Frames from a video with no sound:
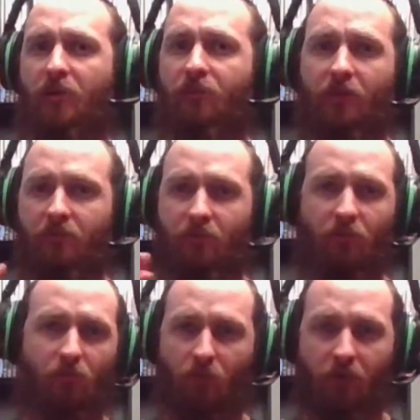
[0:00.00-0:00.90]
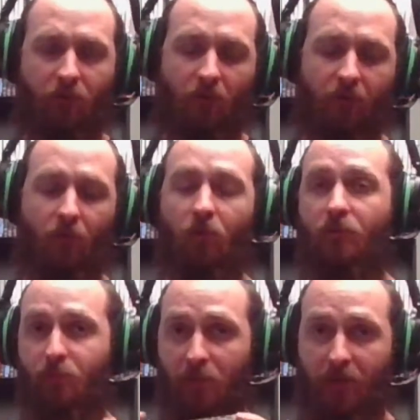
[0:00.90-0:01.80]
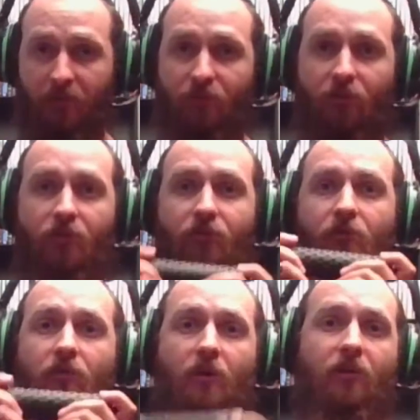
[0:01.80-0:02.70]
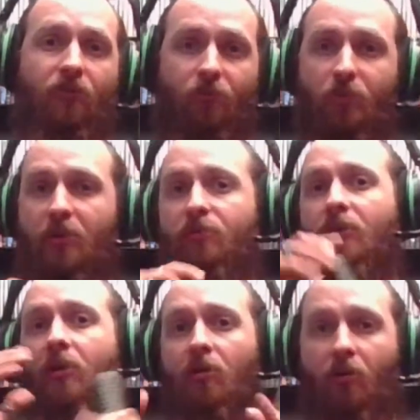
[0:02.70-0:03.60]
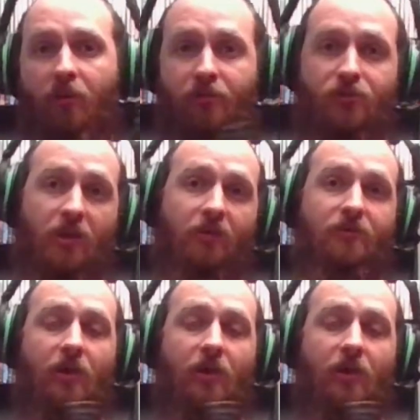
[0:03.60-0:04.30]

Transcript: I don't quite know how that works, but it has a tracer unit, has FPS, all that jazz.